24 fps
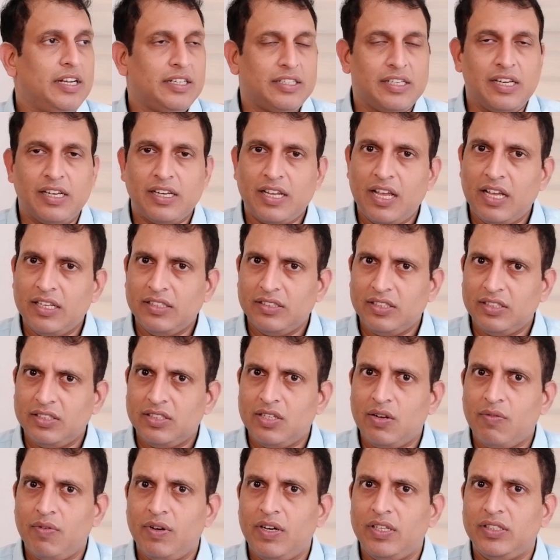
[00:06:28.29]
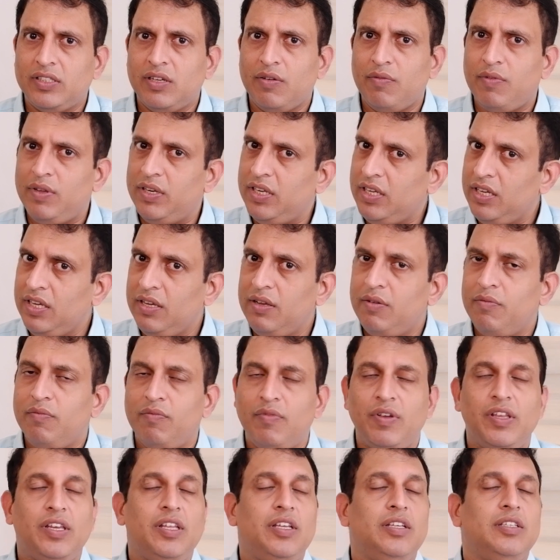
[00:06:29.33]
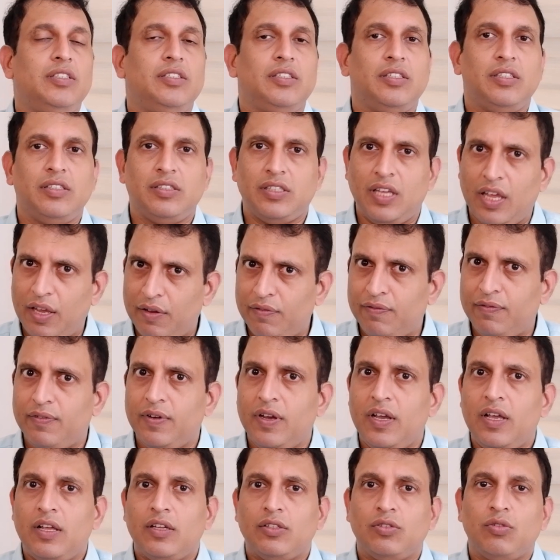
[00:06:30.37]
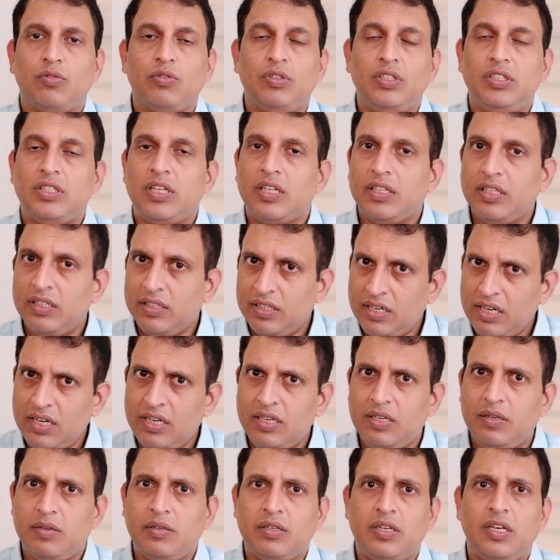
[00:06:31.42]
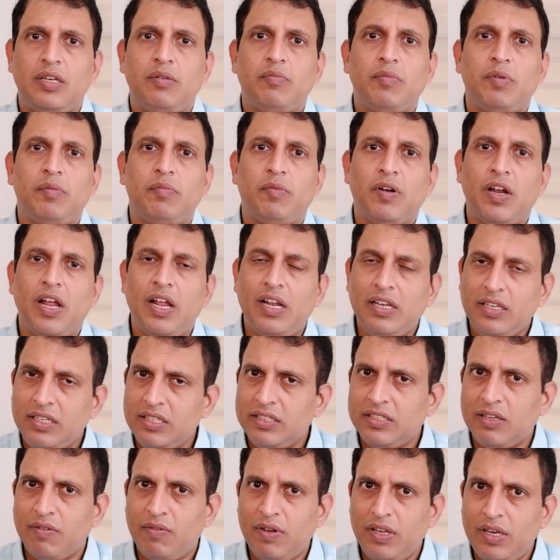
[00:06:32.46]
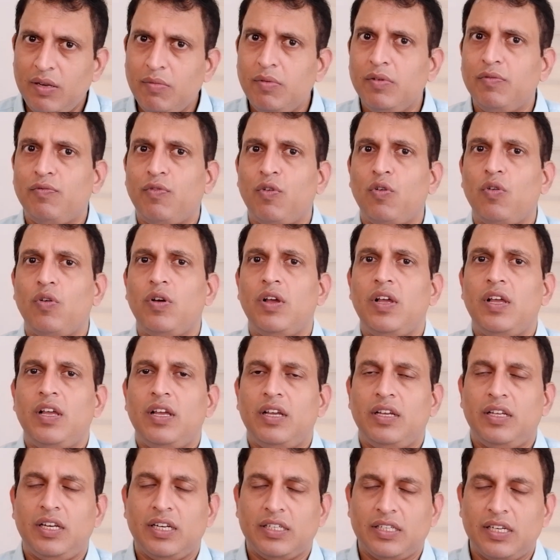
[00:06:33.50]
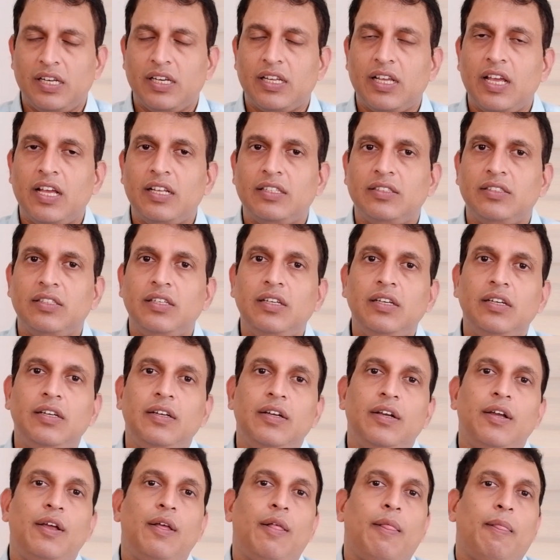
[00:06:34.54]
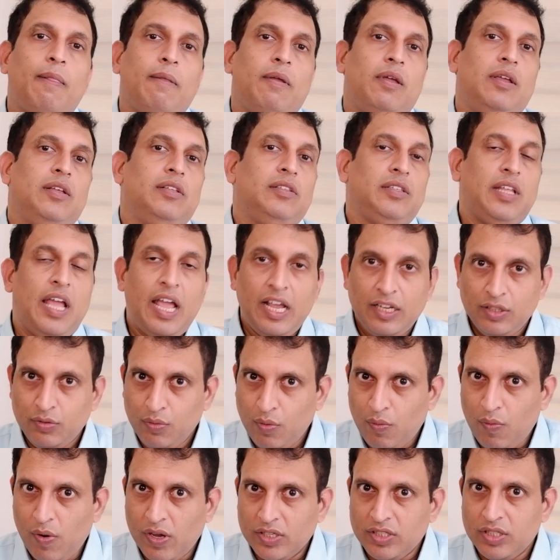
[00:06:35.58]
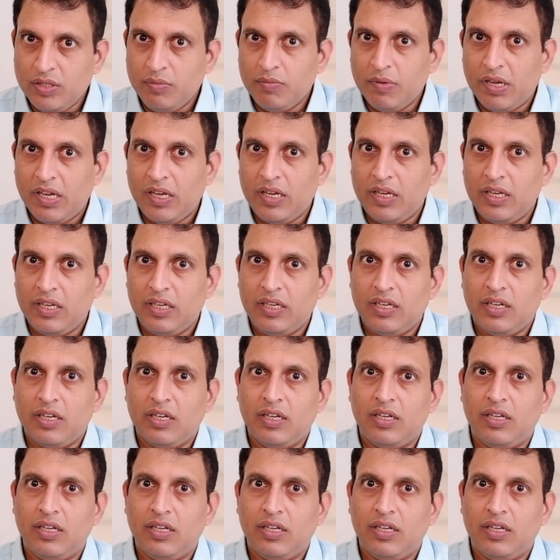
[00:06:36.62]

Rectal cancers nowadays are very, very safe. So these are the three treatment modalities available for rectal cancer. Thanks for watching my